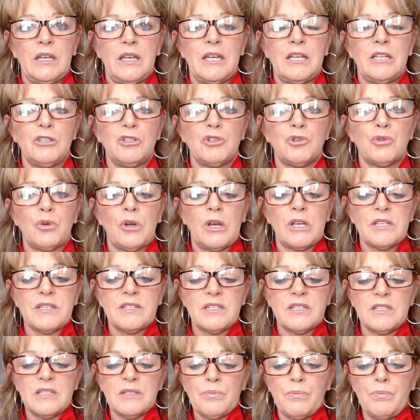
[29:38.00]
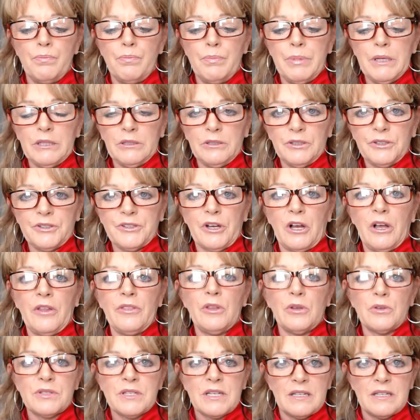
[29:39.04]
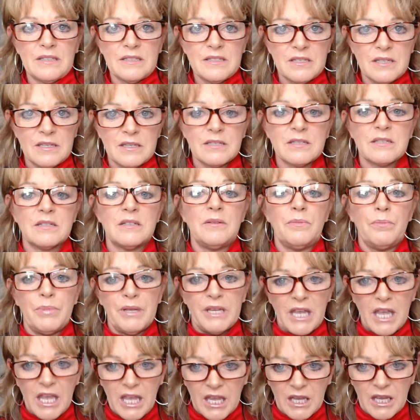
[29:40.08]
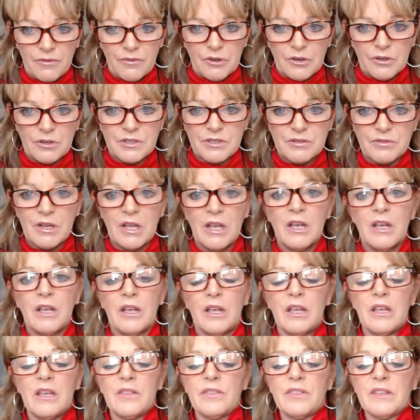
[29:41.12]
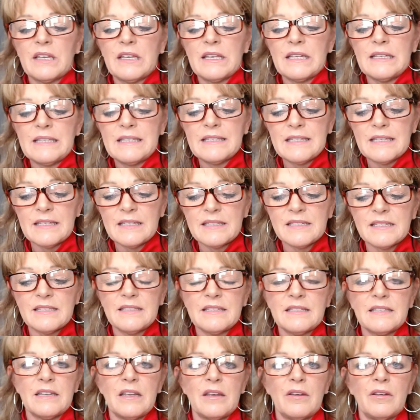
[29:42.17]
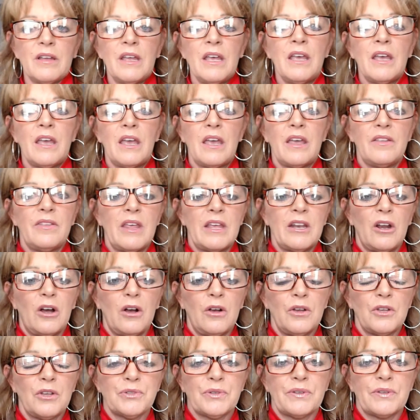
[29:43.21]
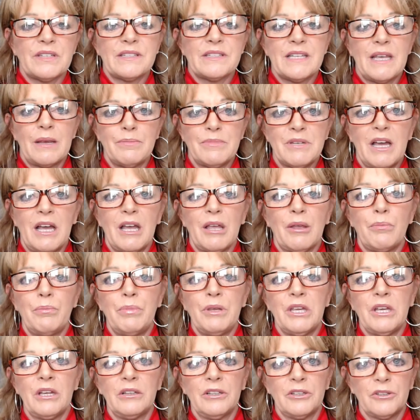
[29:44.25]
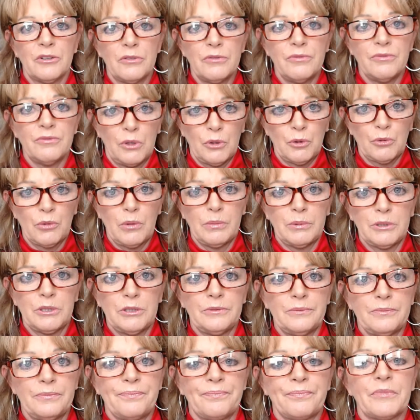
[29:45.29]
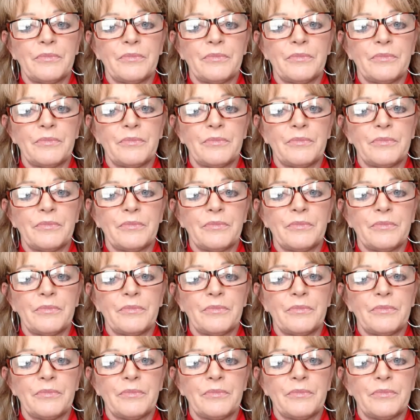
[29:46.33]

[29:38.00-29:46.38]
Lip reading: And trust is built on those consistent behaviors. the consistency, and then also at the same time being a little vulnerable.